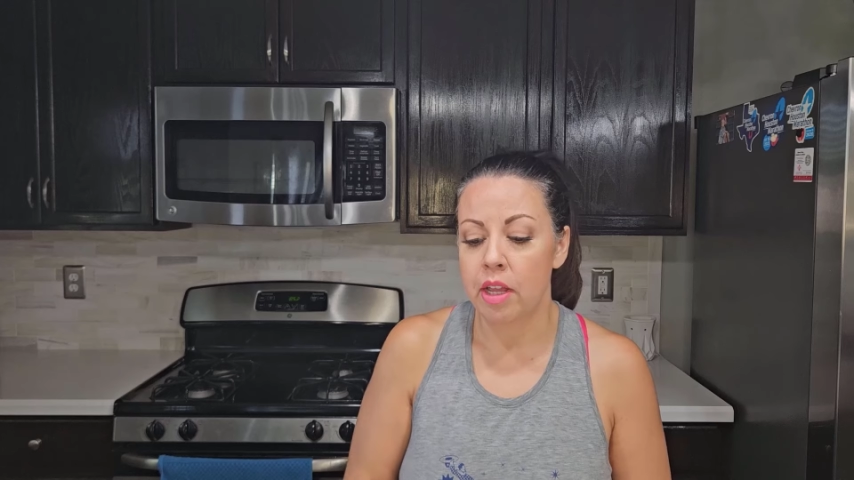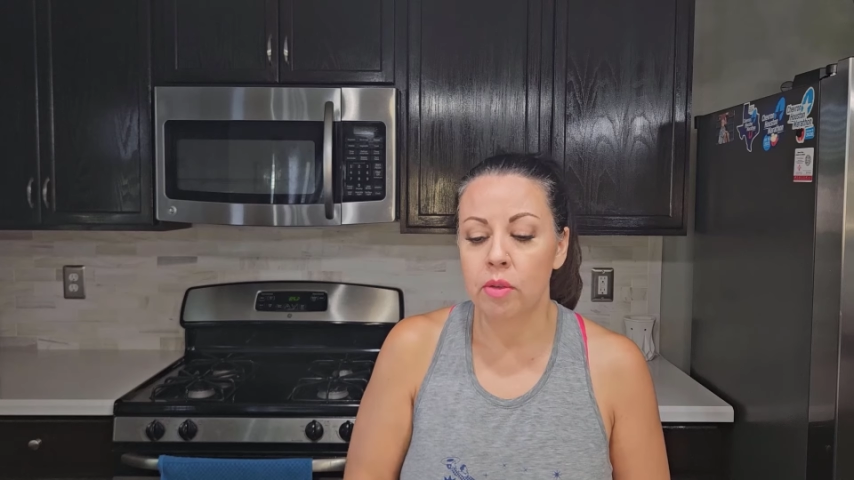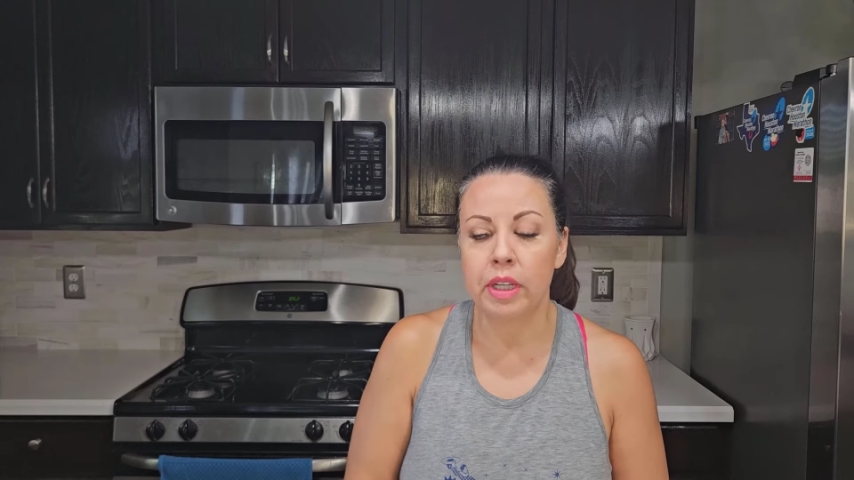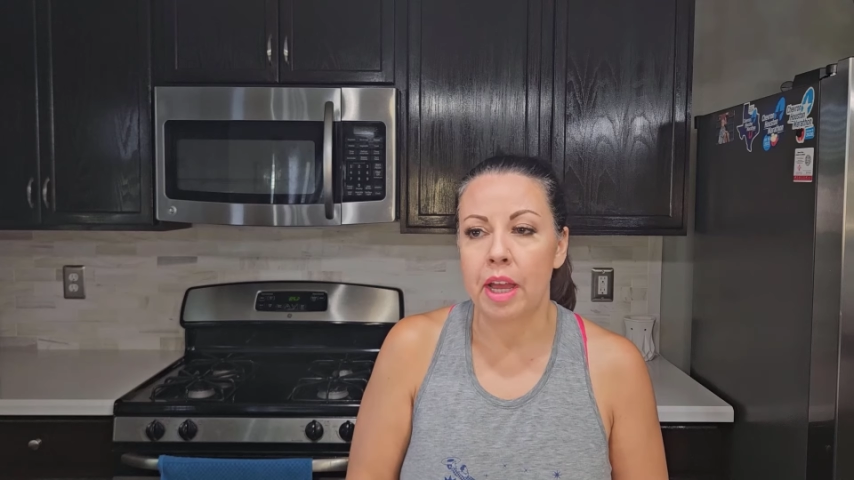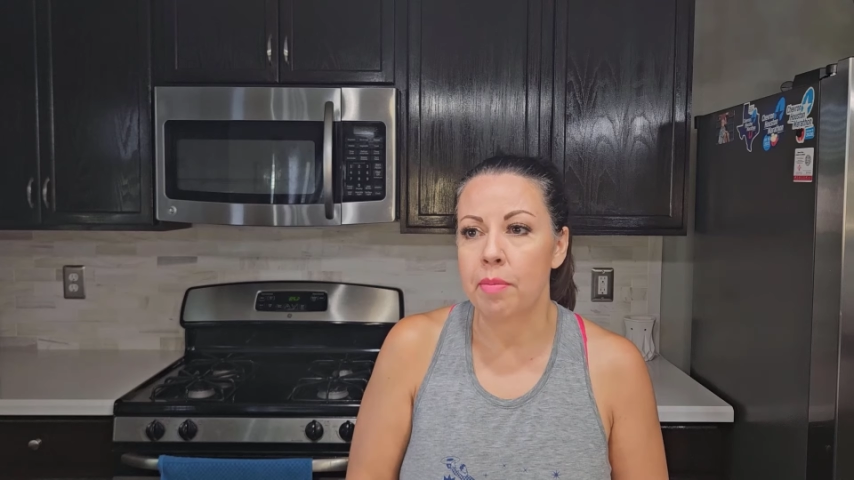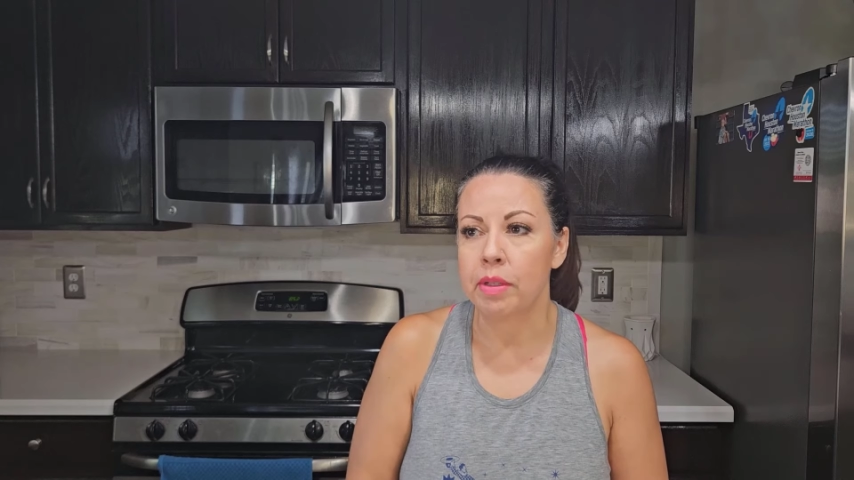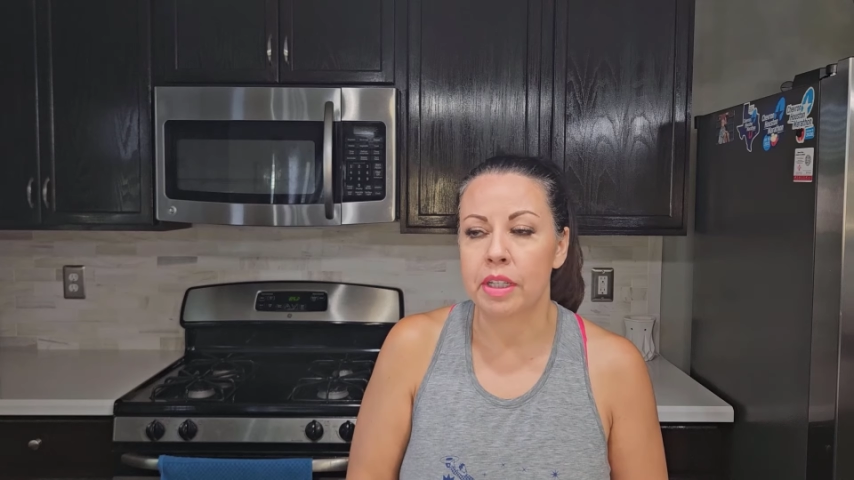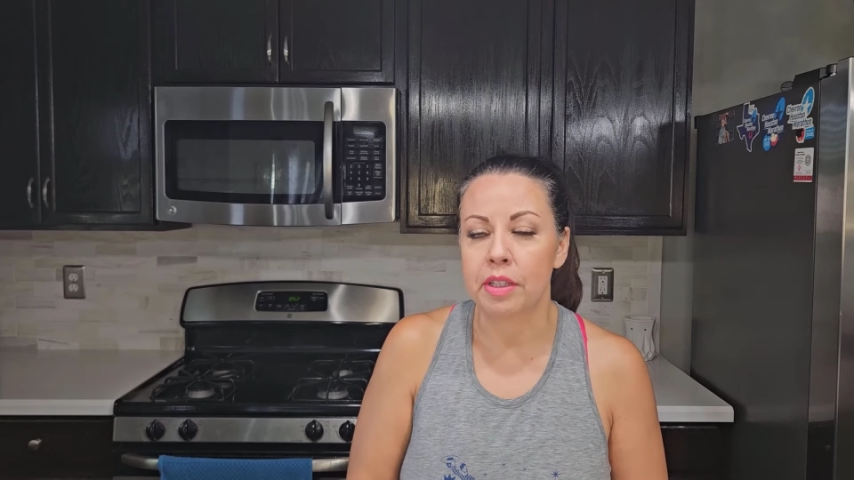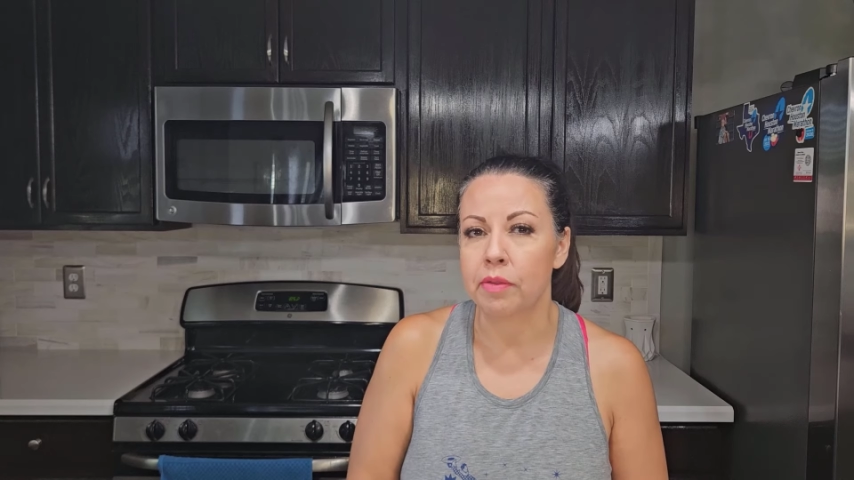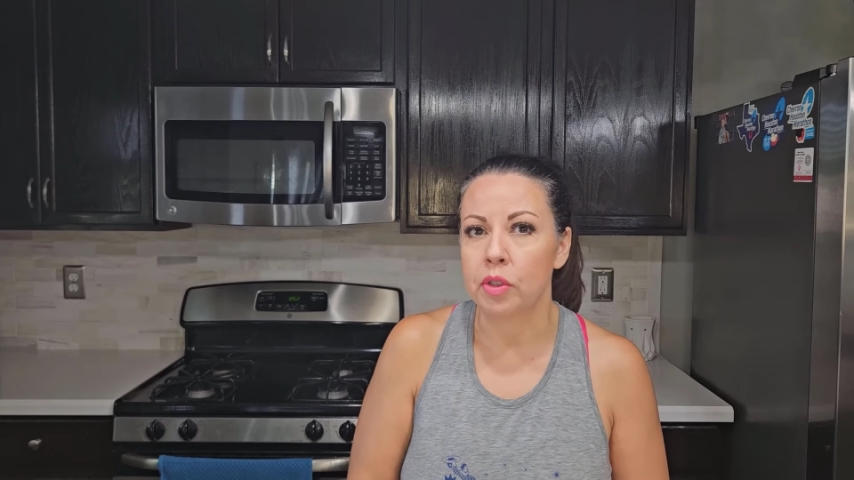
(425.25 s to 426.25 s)
It only
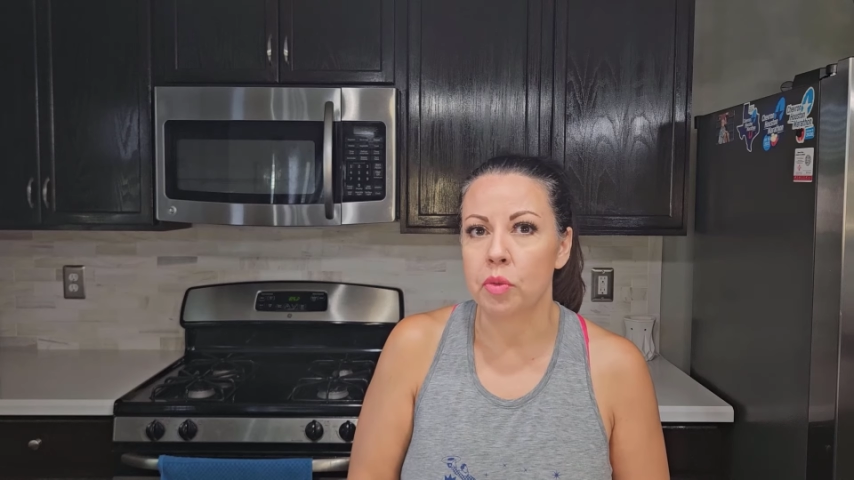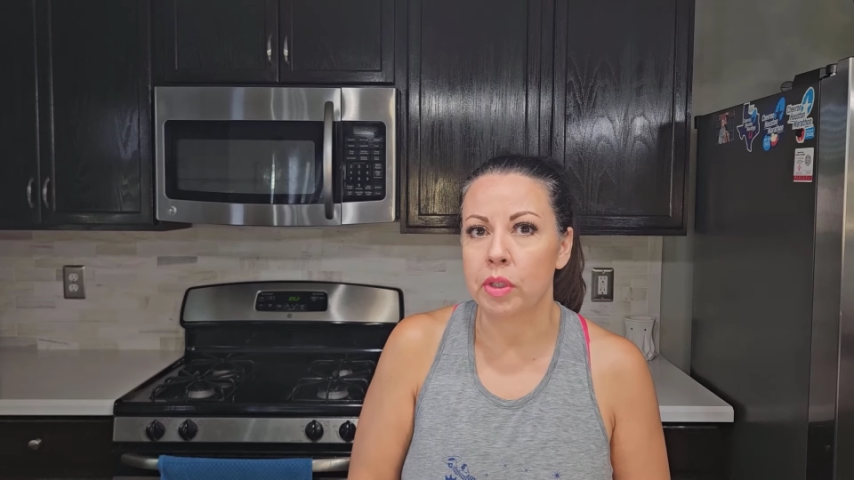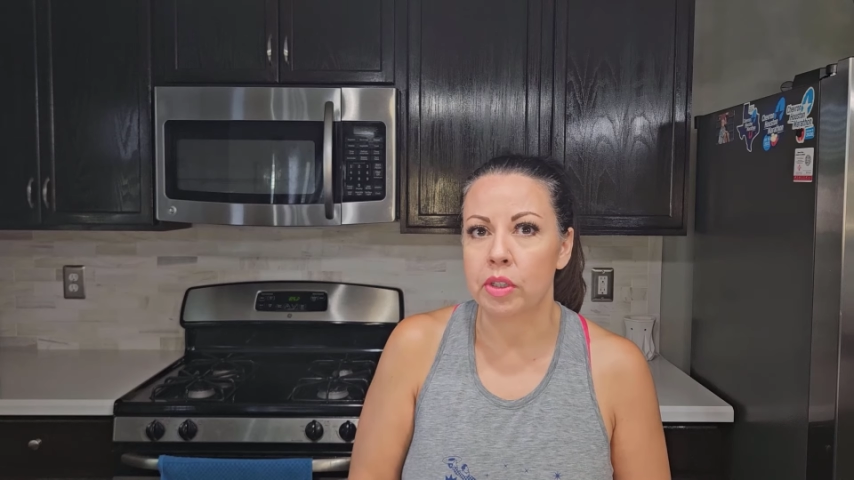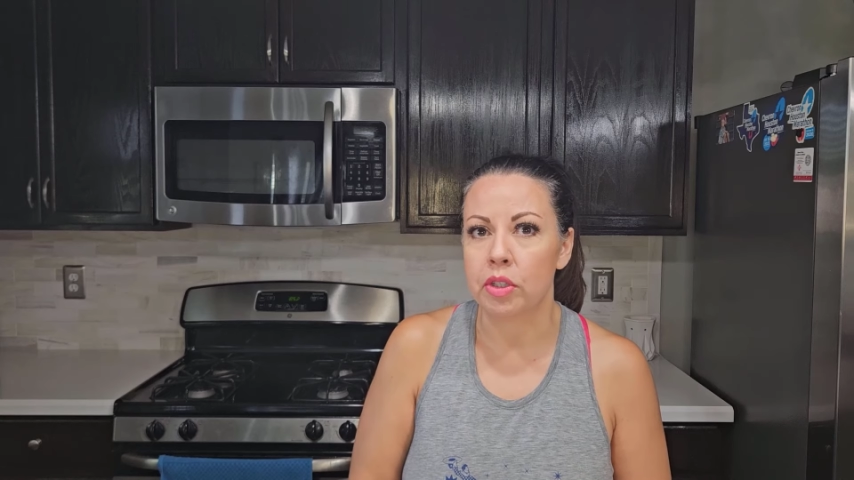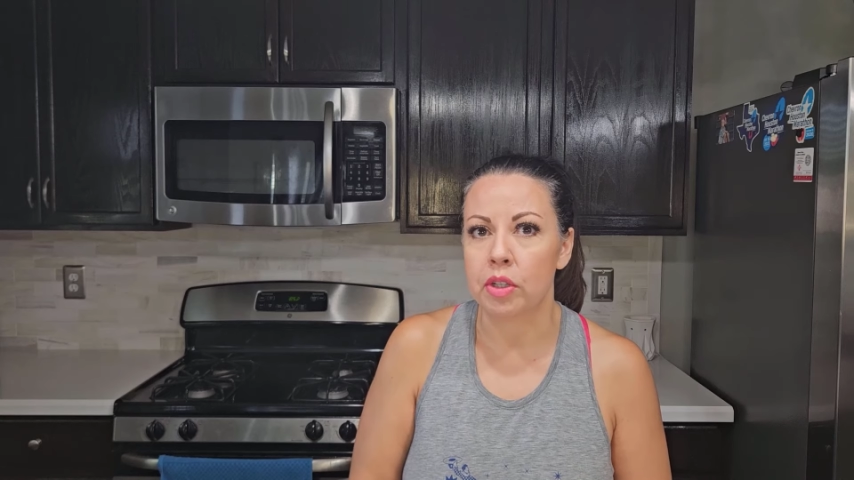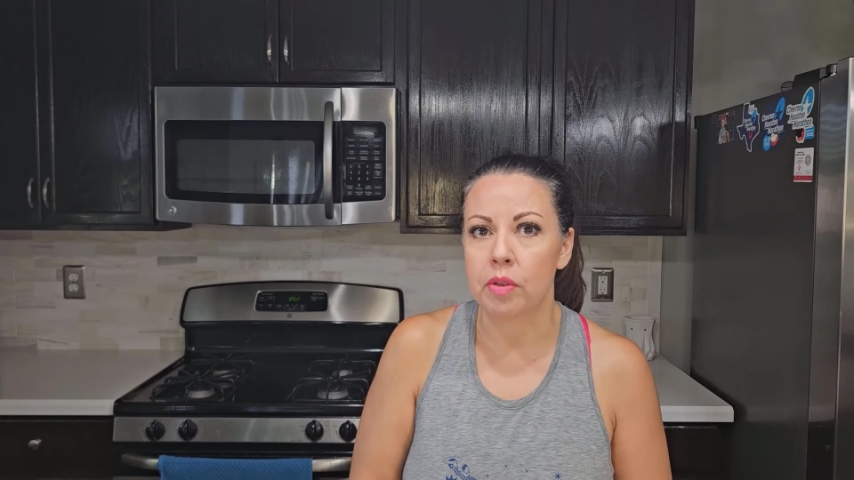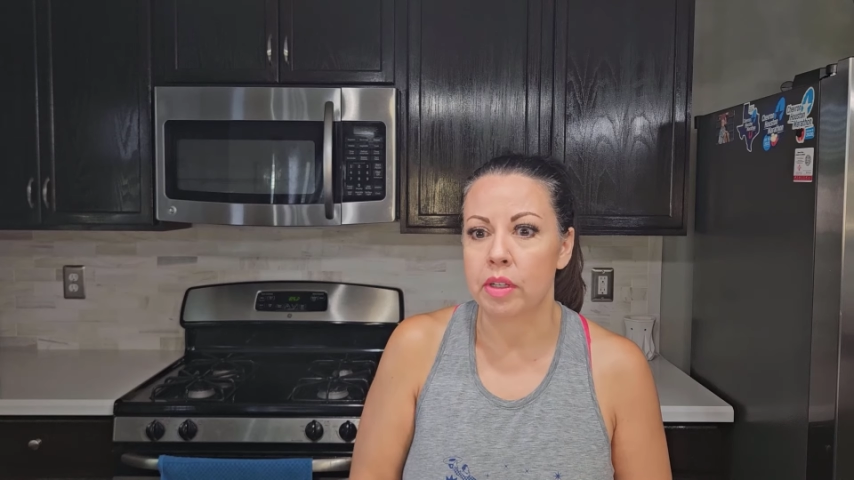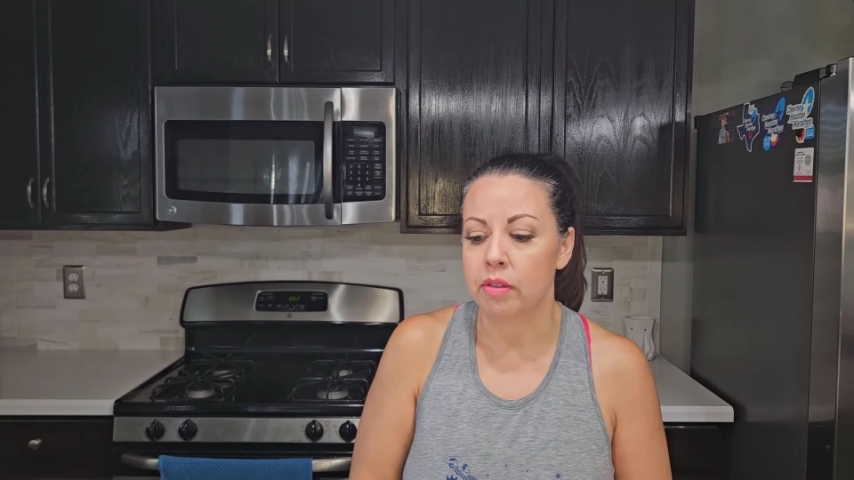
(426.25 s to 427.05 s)
happened like the first week or so,